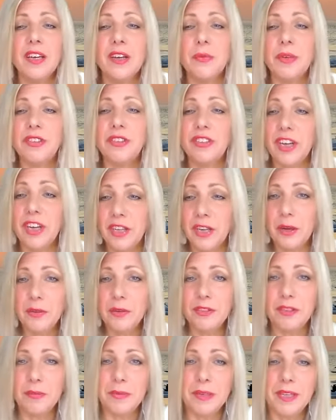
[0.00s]
which I know
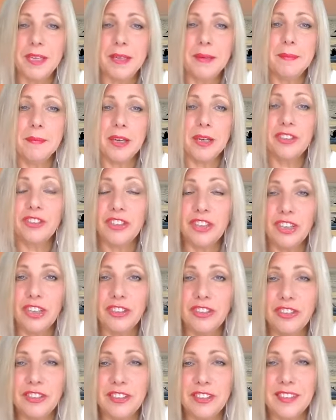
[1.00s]
to be my
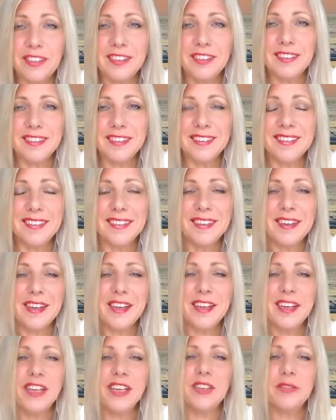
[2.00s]
church assistant.
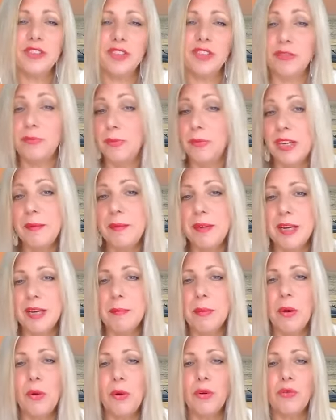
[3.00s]
She's bringing me a
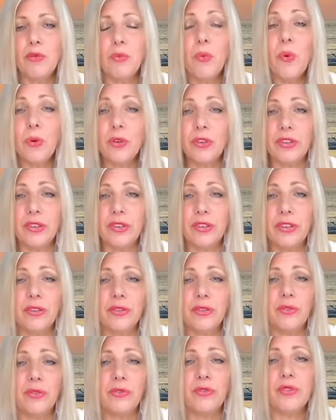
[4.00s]
bowl of water
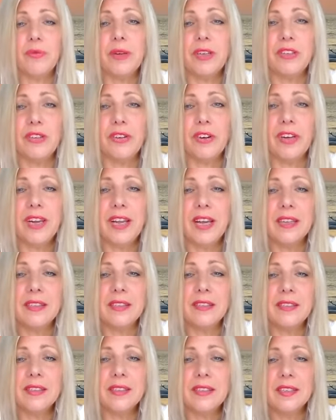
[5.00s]
for my
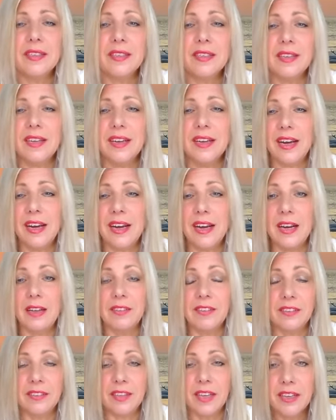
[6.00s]
toilet,
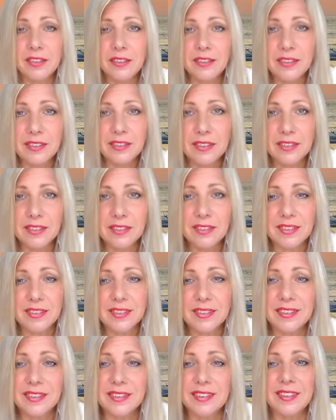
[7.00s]
and the second
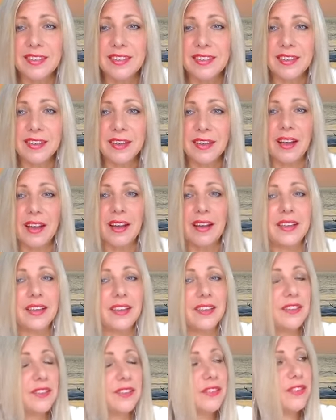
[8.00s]
assistant
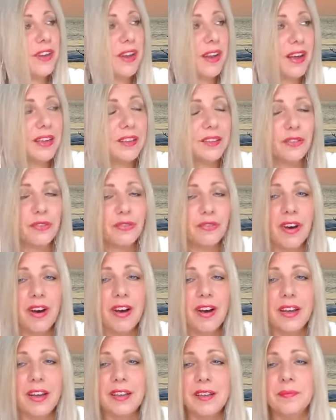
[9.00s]
is to light the
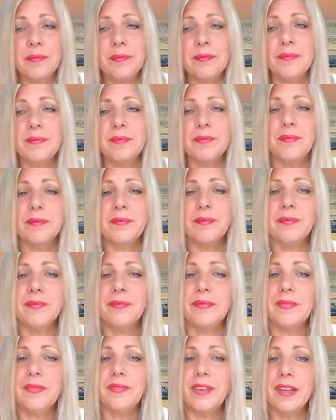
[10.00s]
fire.
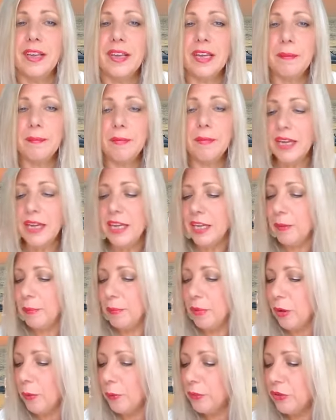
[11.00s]
Amelia
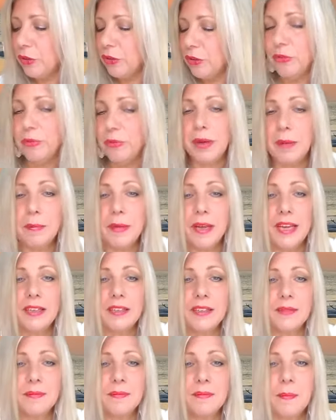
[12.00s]
plops off my
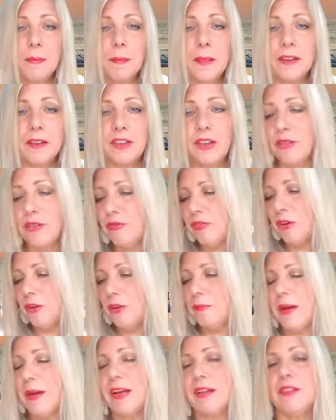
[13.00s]
bed as I
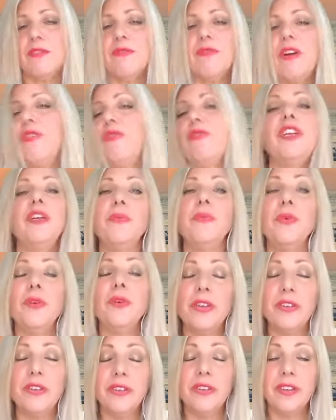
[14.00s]
throw back the roughly
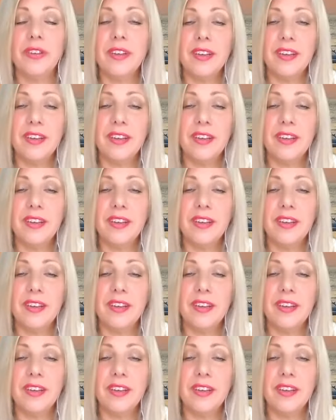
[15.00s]
woven